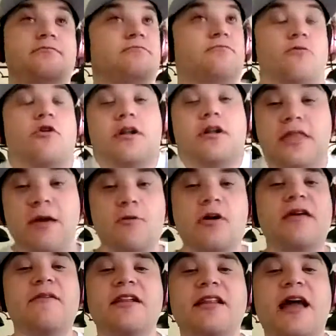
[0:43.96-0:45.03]
they wouldn't
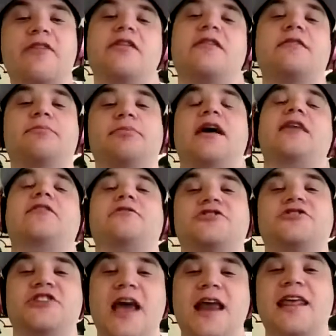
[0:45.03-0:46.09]
even allow them to play in their
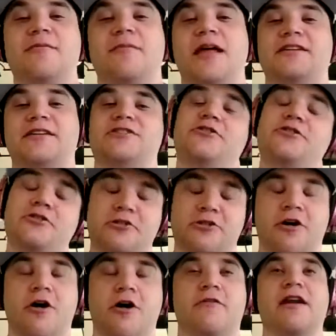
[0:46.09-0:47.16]
stadium last year due to
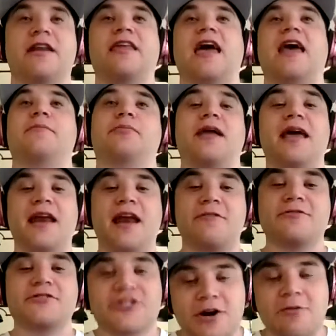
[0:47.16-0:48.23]
COVID, and they had to play in
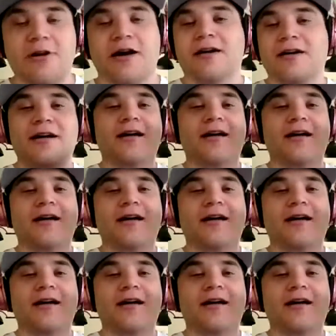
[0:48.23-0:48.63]
Arizona.